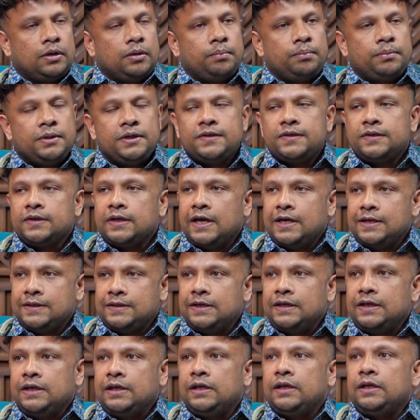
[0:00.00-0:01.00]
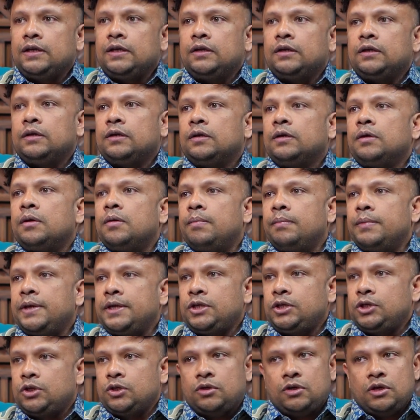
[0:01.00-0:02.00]
precisely
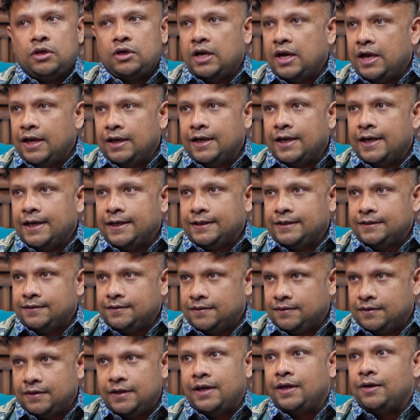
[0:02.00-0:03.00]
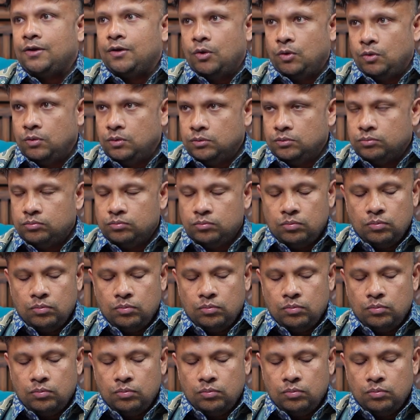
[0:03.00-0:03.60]
mention or highlight their goal.